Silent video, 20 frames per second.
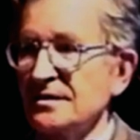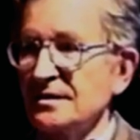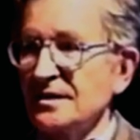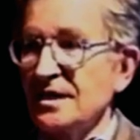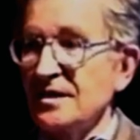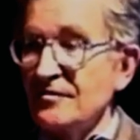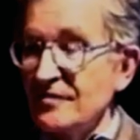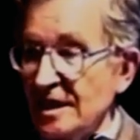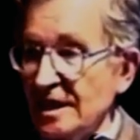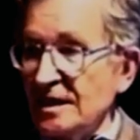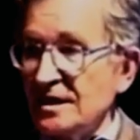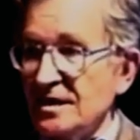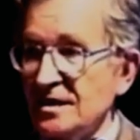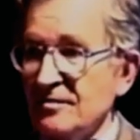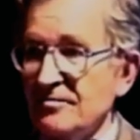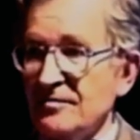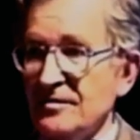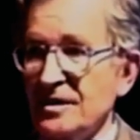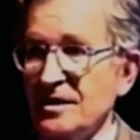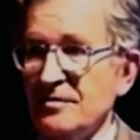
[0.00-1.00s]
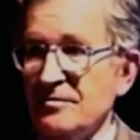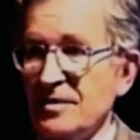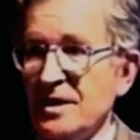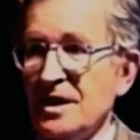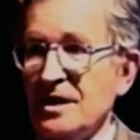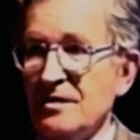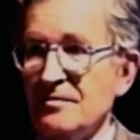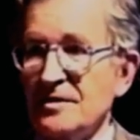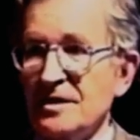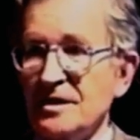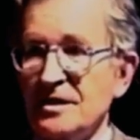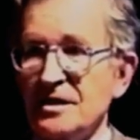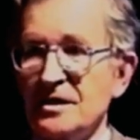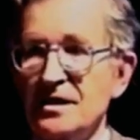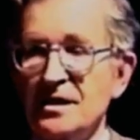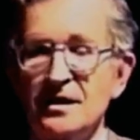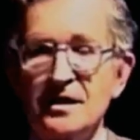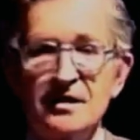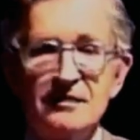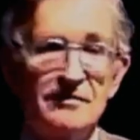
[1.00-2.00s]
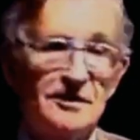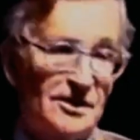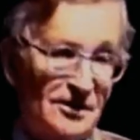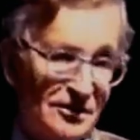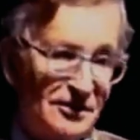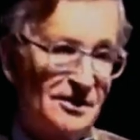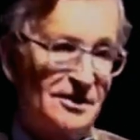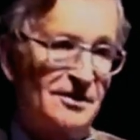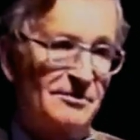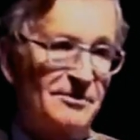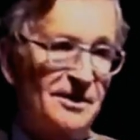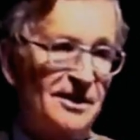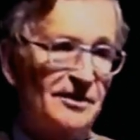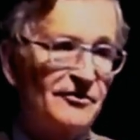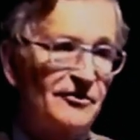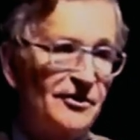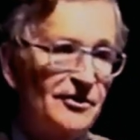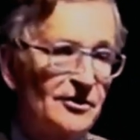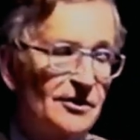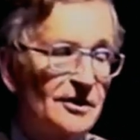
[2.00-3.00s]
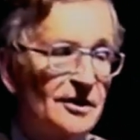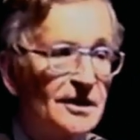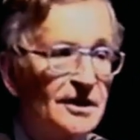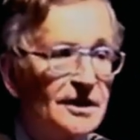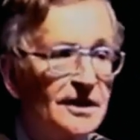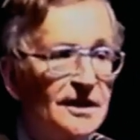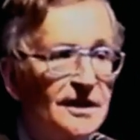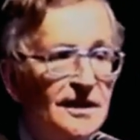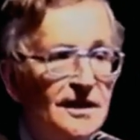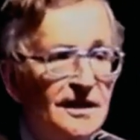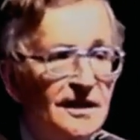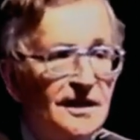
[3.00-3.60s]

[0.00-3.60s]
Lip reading: convict him in Panama, which caused a big furor.